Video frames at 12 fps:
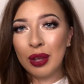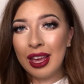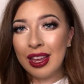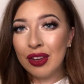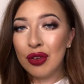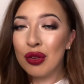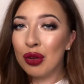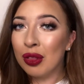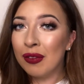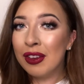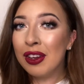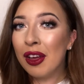get into
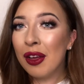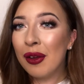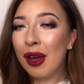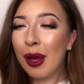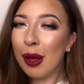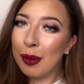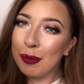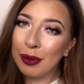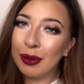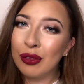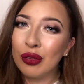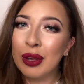the video. I hope
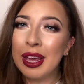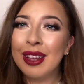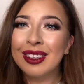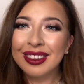you enjoy.